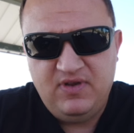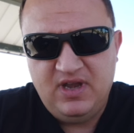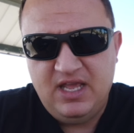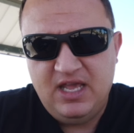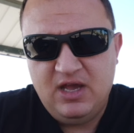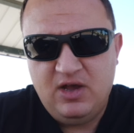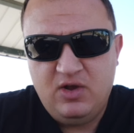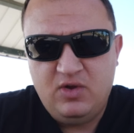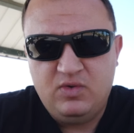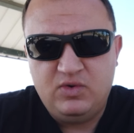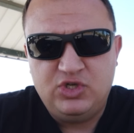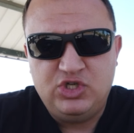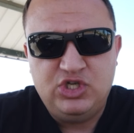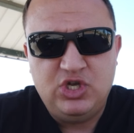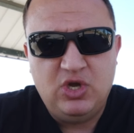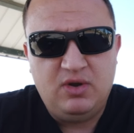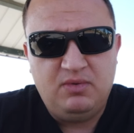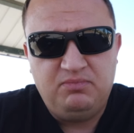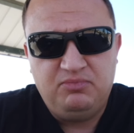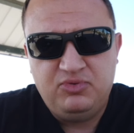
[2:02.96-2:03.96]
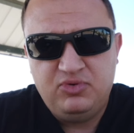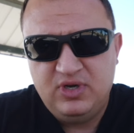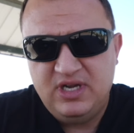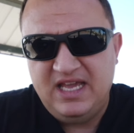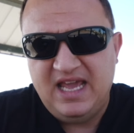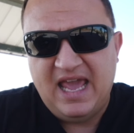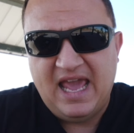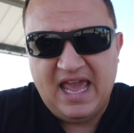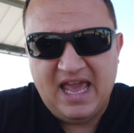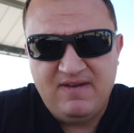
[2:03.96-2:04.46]
video, showed a
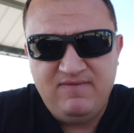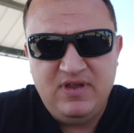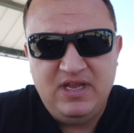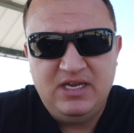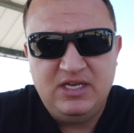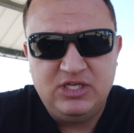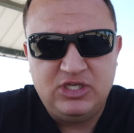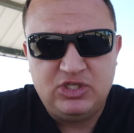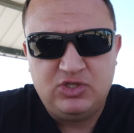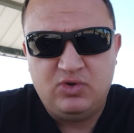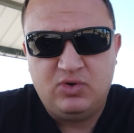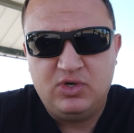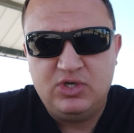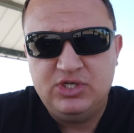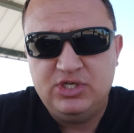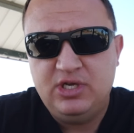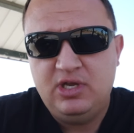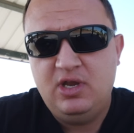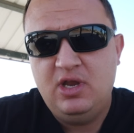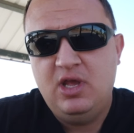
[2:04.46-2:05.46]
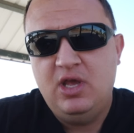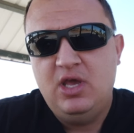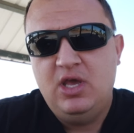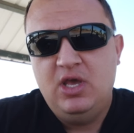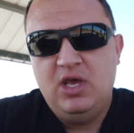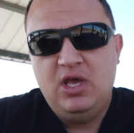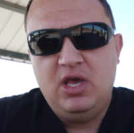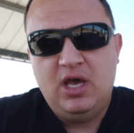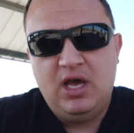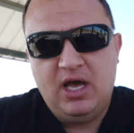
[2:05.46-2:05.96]
pretty heavy distortion
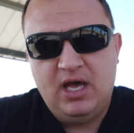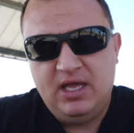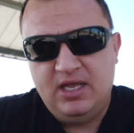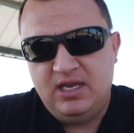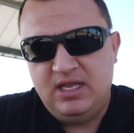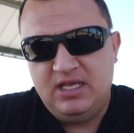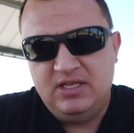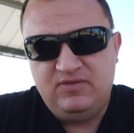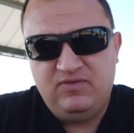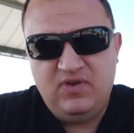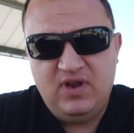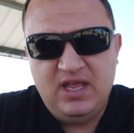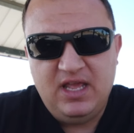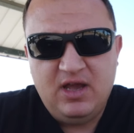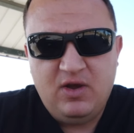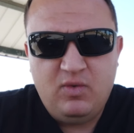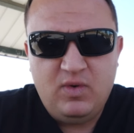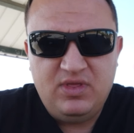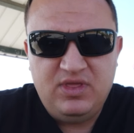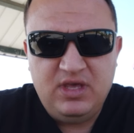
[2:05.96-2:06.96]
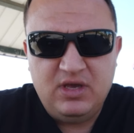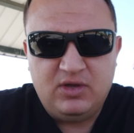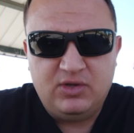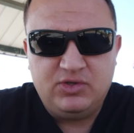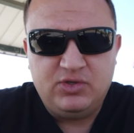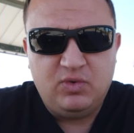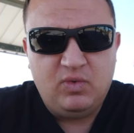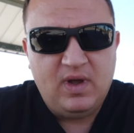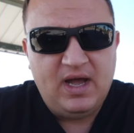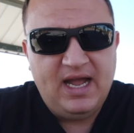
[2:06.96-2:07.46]
in his video with the
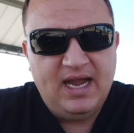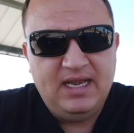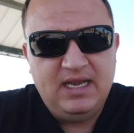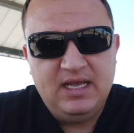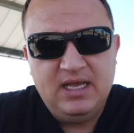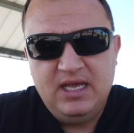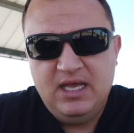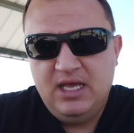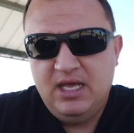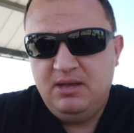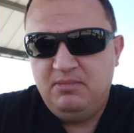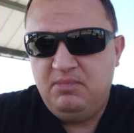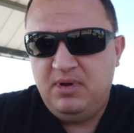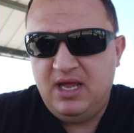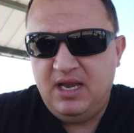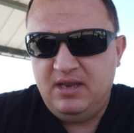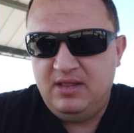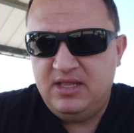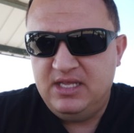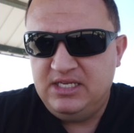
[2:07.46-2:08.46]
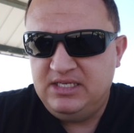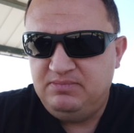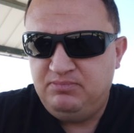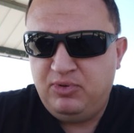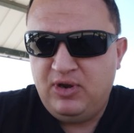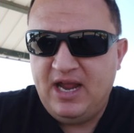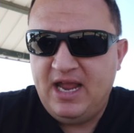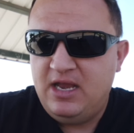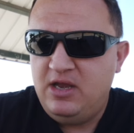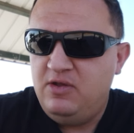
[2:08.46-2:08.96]
ultra-wide, but these
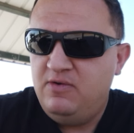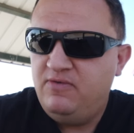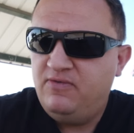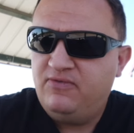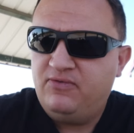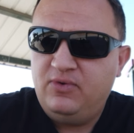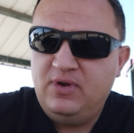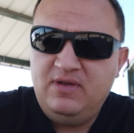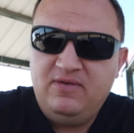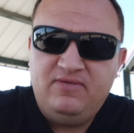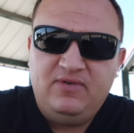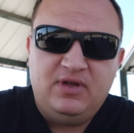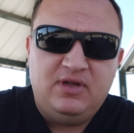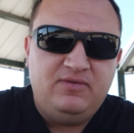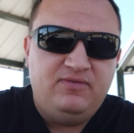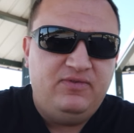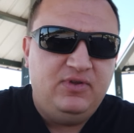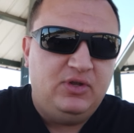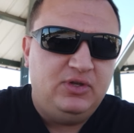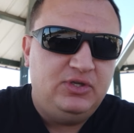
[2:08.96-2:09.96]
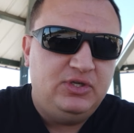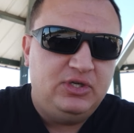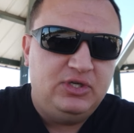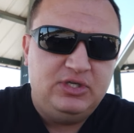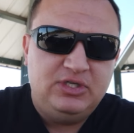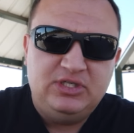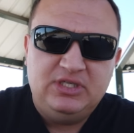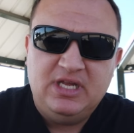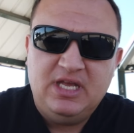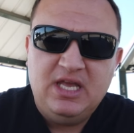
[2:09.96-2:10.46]
brand new Freewell
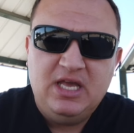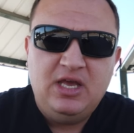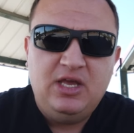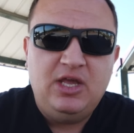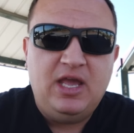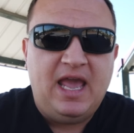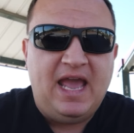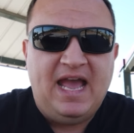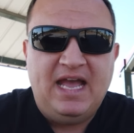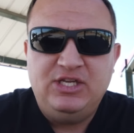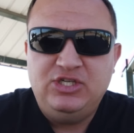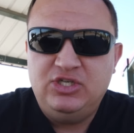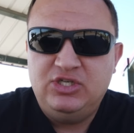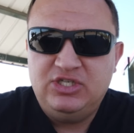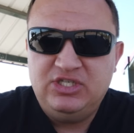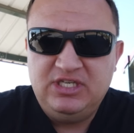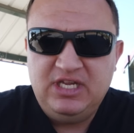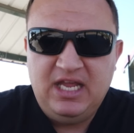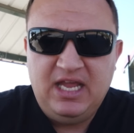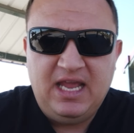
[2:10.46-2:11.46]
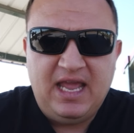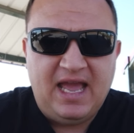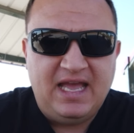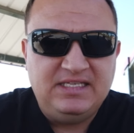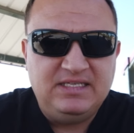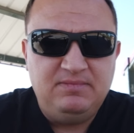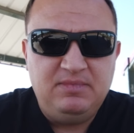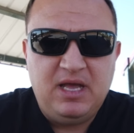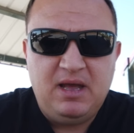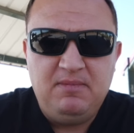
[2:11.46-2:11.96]
filters, as you're seeing,
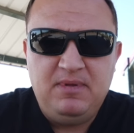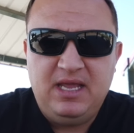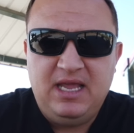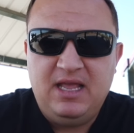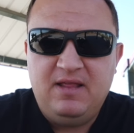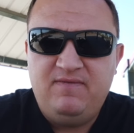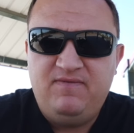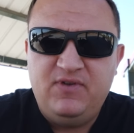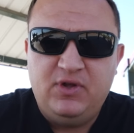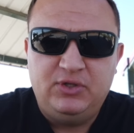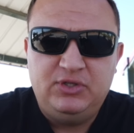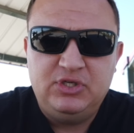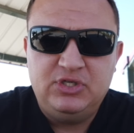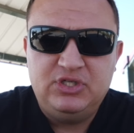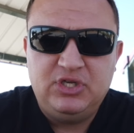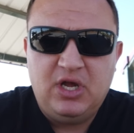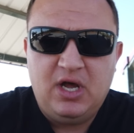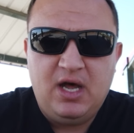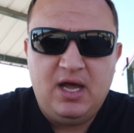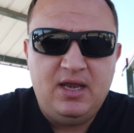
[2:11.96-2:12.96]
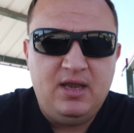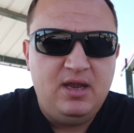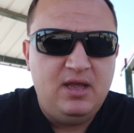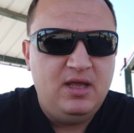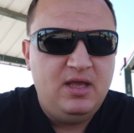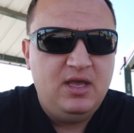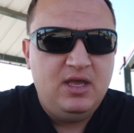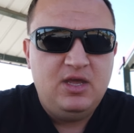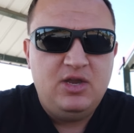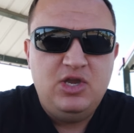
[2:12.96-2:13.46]
as I'm coming in, filters on,
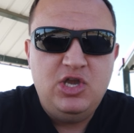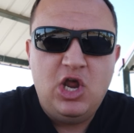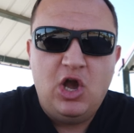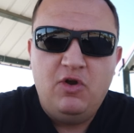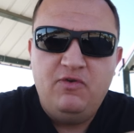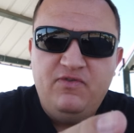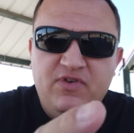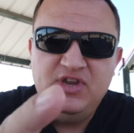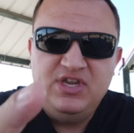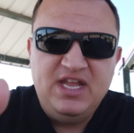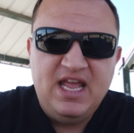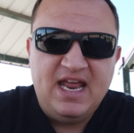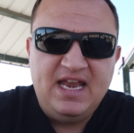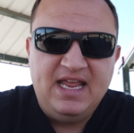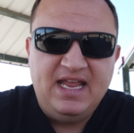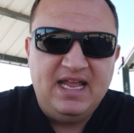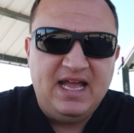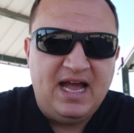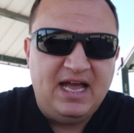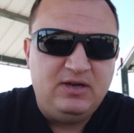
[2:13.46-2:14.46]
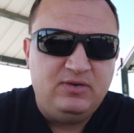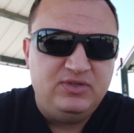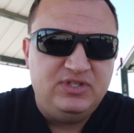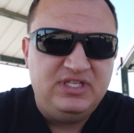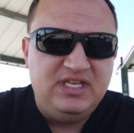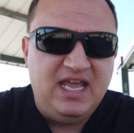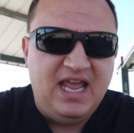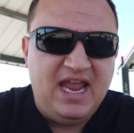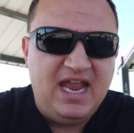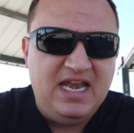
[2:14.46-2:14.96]
no vignetting. I don't
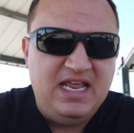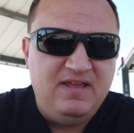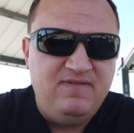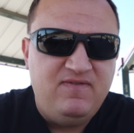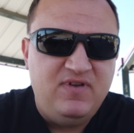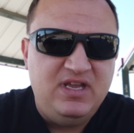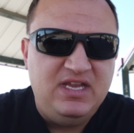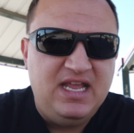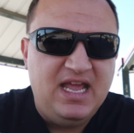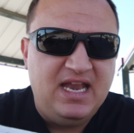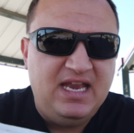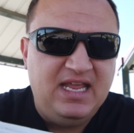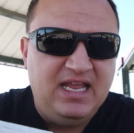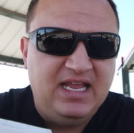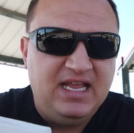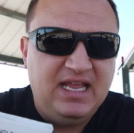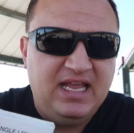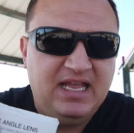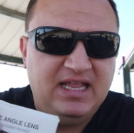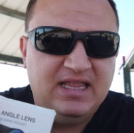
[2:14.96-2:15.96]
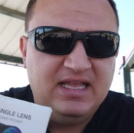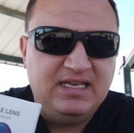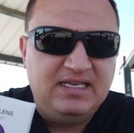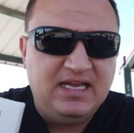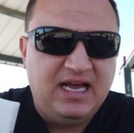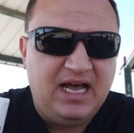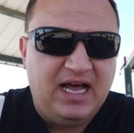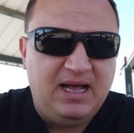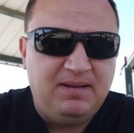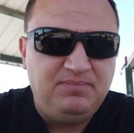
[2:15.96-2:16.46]
see any vignetting in the
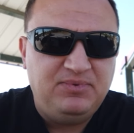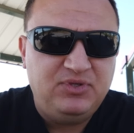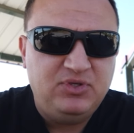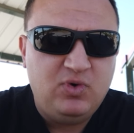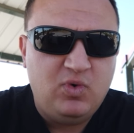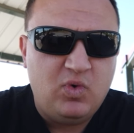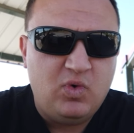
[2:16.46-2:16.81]
tops,